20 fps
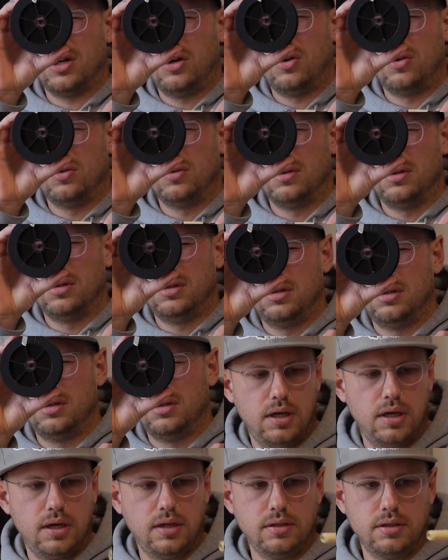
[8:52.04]
hole,
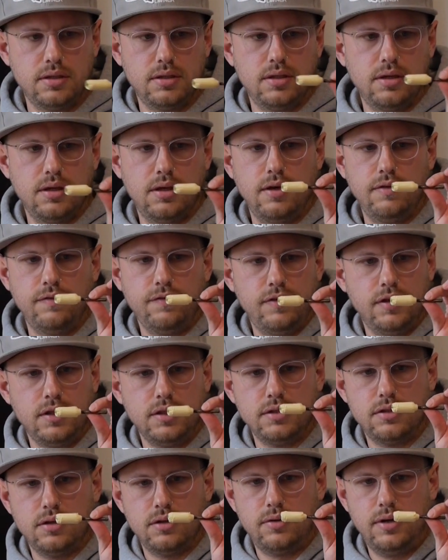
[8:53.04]
and I
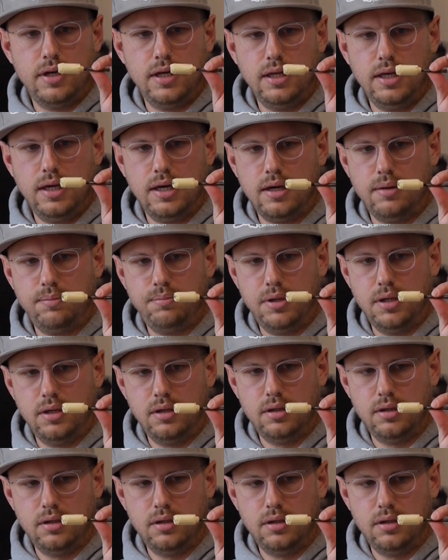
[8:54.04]
filled already up